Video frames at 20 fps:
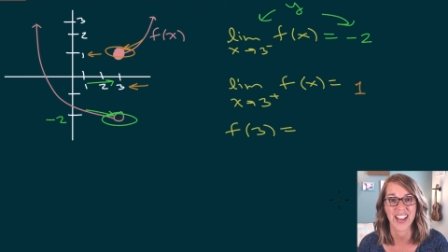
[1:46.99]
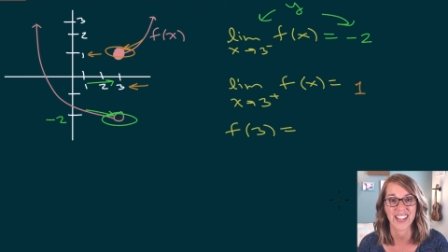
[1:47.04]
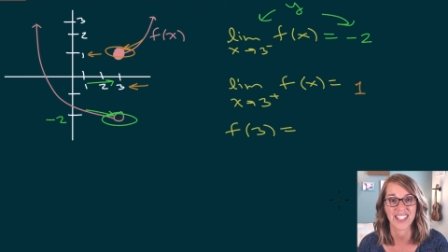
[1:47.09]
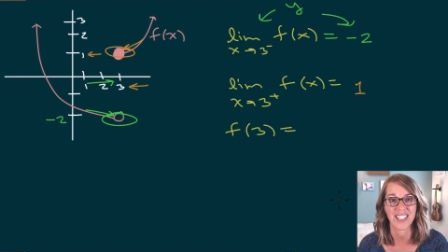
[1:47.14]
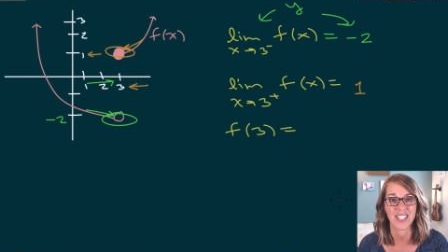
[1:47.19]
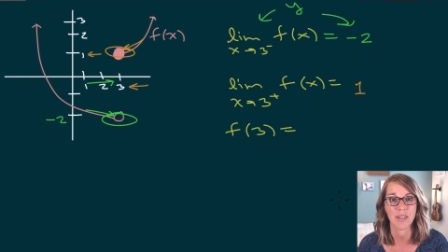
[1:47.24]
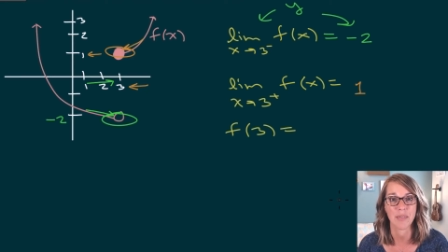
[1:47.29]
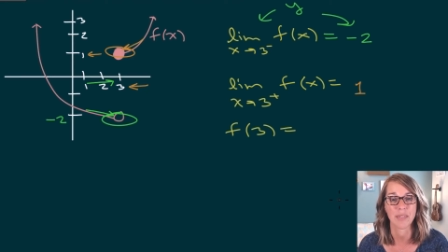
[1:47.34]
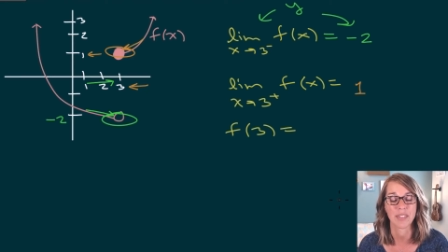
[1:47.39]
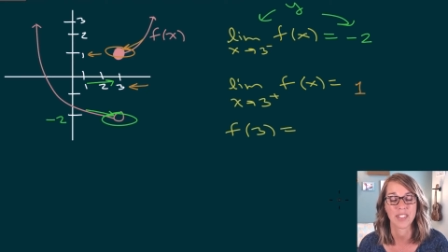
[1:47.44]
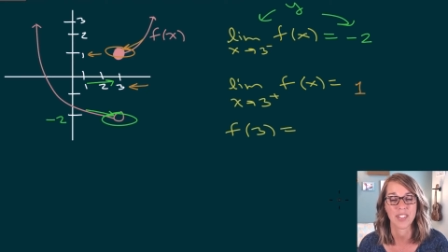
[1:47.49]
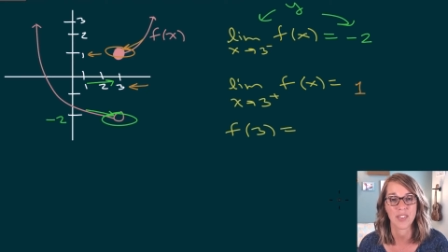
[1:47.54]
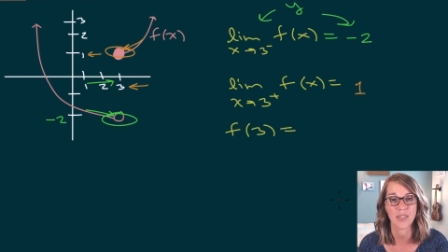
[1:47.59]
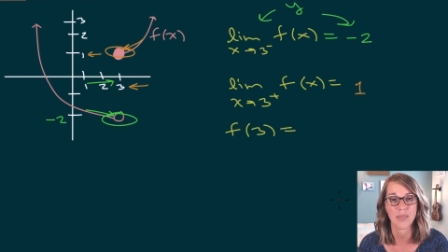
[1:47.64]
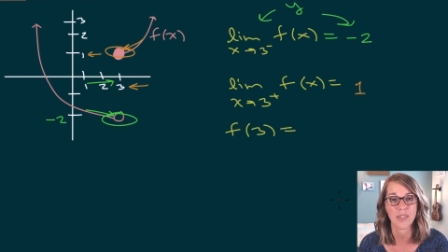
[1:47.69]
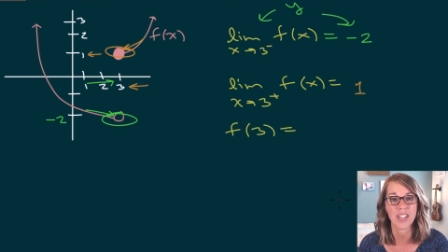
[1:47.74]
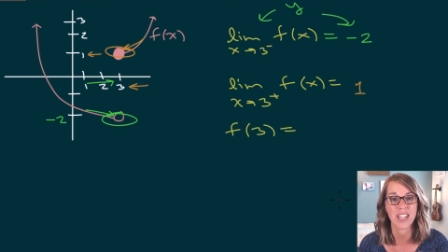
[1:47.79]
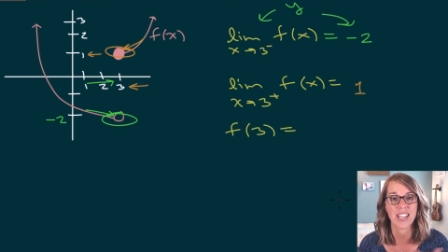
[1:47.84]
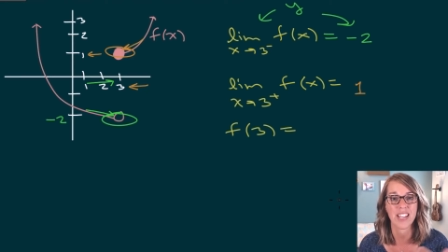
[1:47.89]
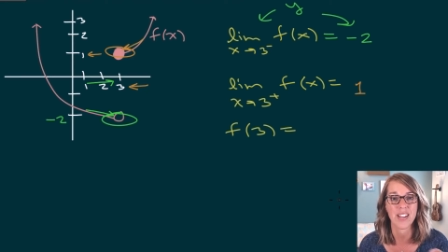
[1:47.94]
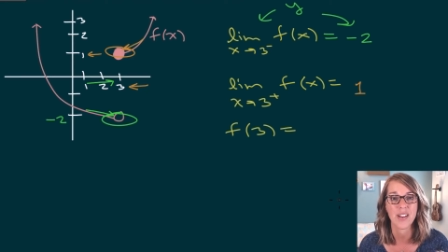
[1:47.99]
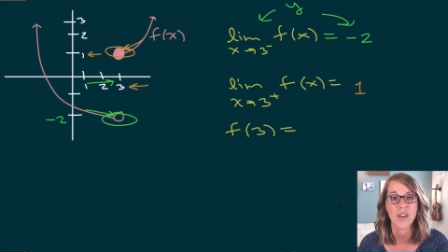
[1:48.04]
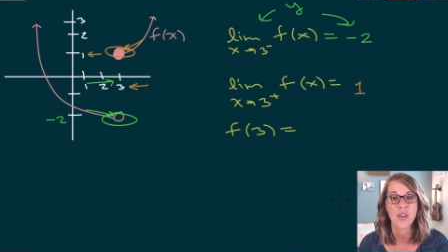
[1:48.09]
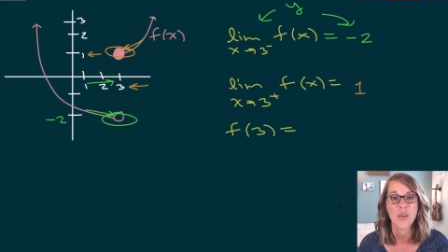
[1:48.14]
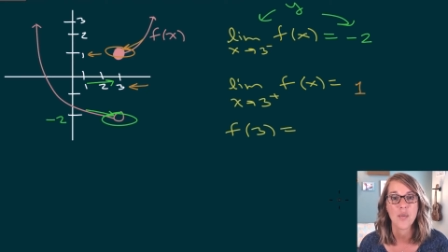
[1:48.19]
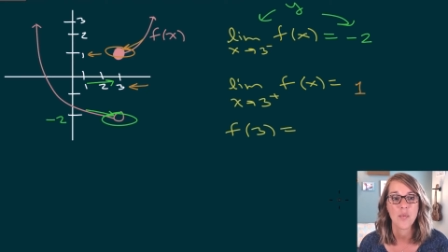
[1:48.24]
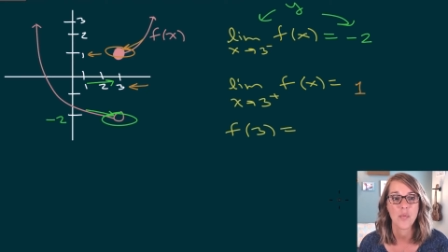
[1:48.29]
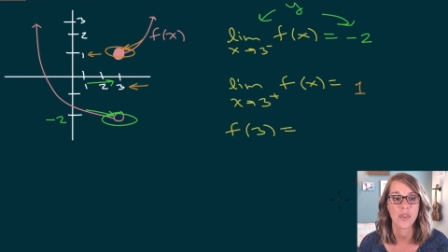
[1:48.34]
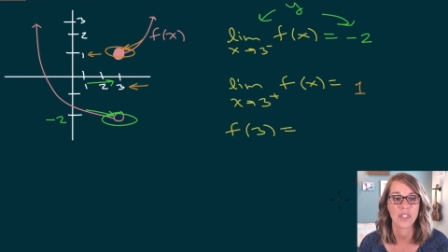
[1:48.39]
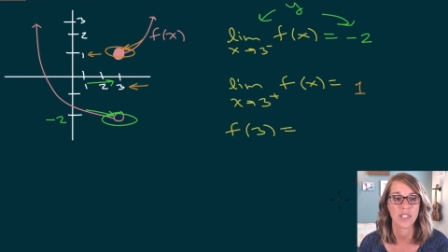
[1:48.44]
x equals 3,
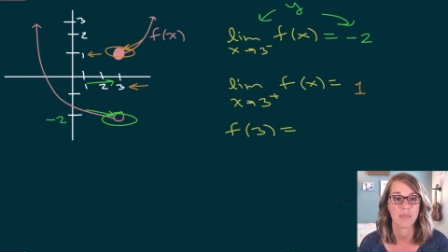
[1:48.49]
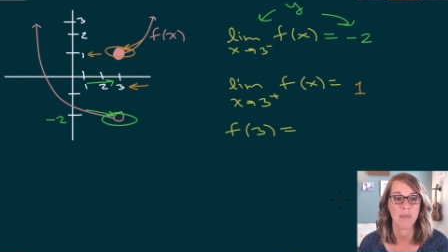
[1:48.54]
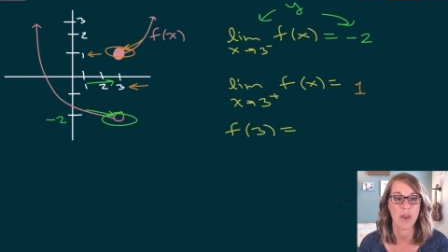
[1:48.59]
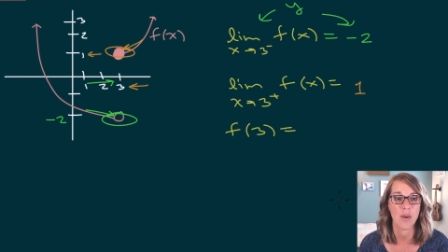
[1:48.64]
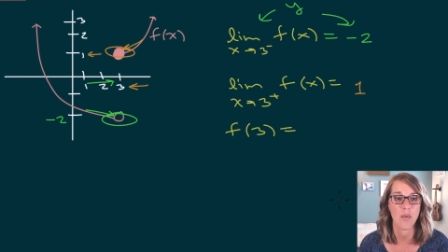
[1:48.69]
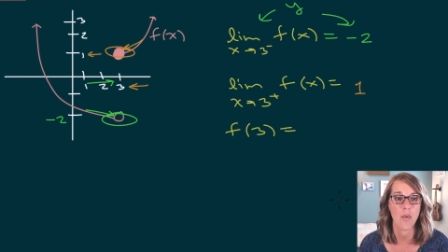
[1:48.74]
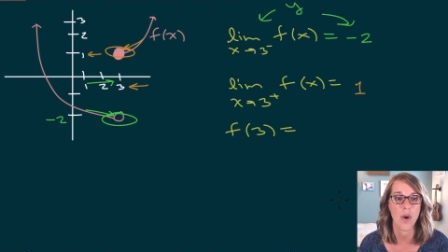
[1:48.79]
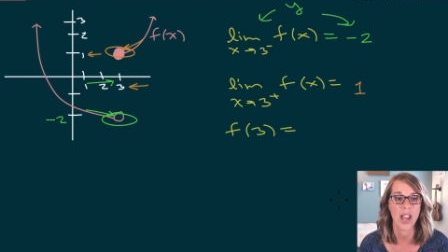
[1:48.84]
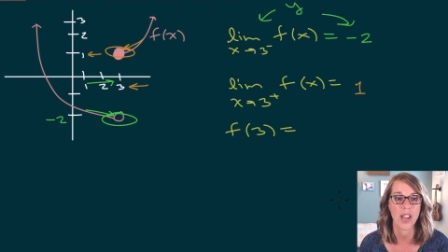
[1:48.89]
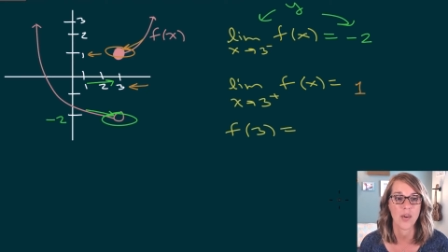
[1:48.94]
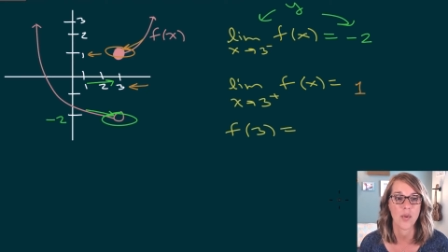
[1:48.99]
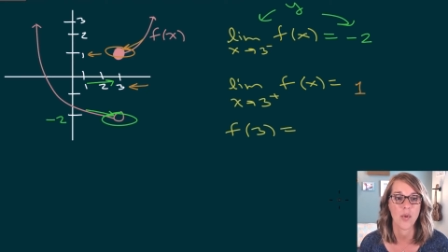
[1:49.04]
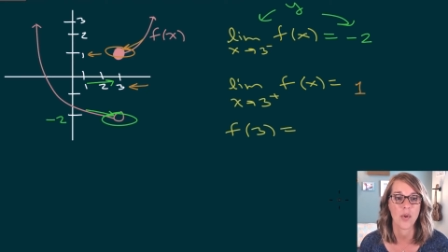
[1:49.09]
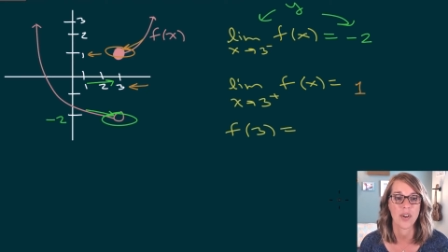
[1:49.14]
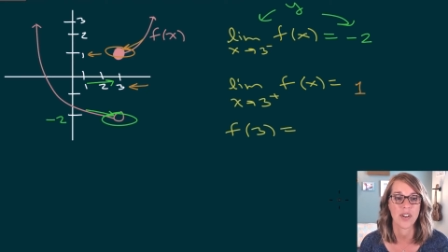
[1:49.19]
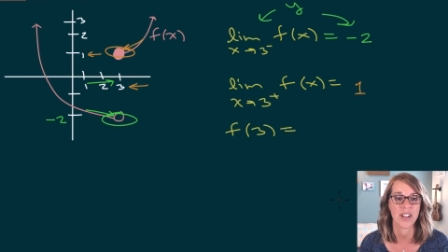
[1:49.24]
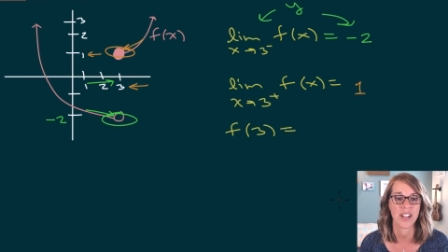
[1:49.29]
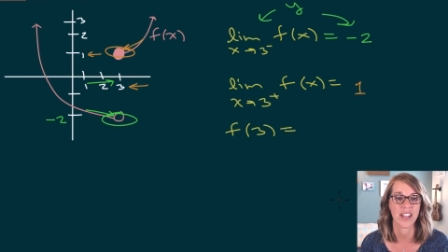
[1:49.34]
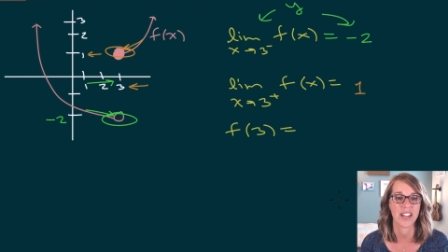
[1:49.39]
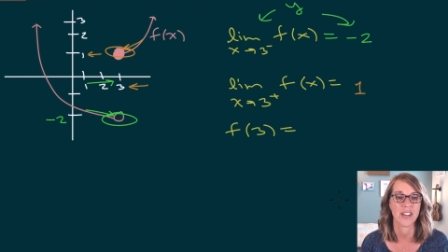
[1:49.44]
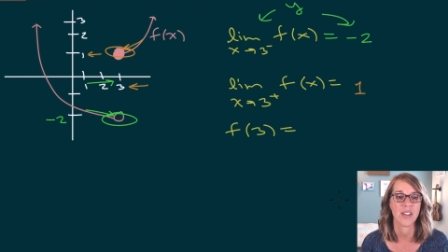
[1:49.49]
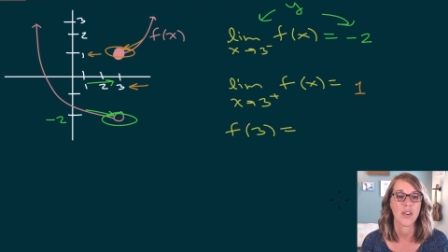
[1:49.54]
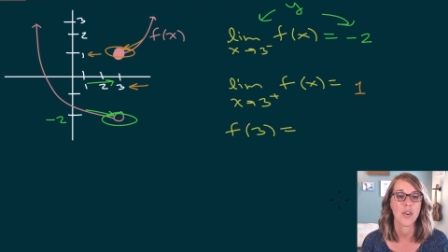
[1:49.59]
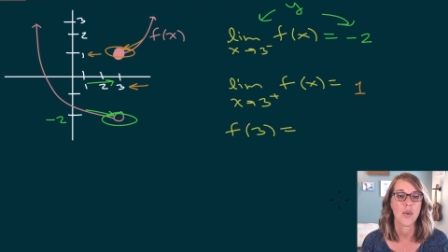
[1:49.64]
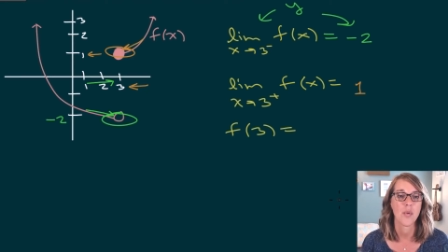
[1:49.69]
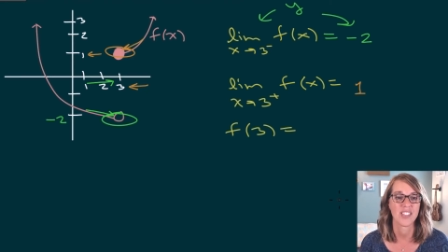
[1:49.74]
what's my y coordinate?